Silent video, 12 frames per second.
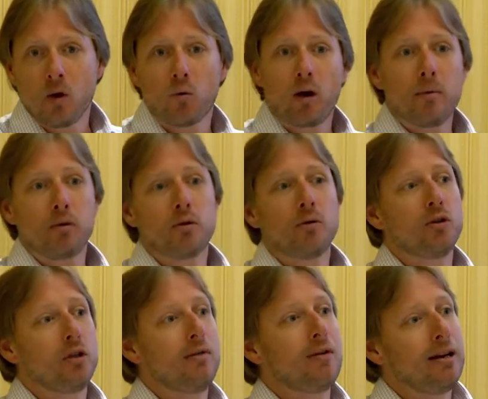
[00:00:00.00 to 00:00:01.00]
we're able to
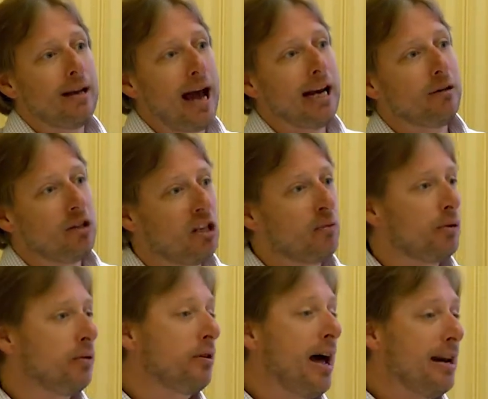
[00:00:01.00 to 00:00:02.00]
achieve a
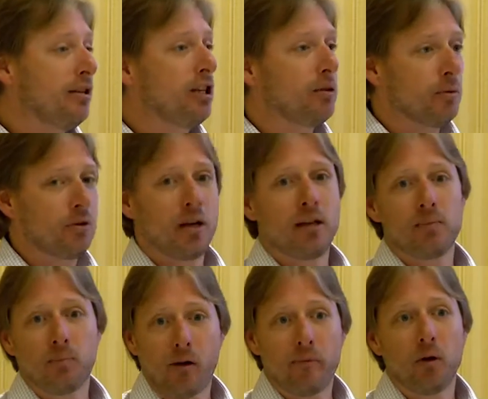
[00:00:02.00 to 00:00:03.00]
96%
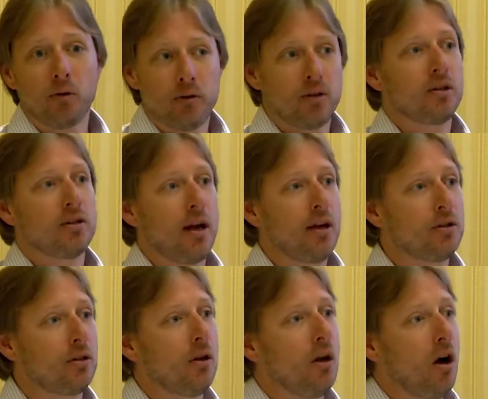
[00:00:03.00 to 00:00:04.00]
probability of
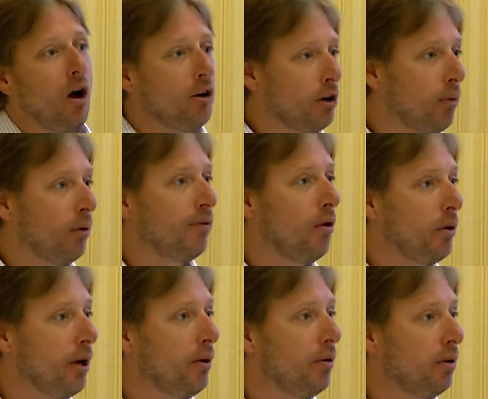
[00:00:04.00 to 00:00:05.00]
success on your portfolio.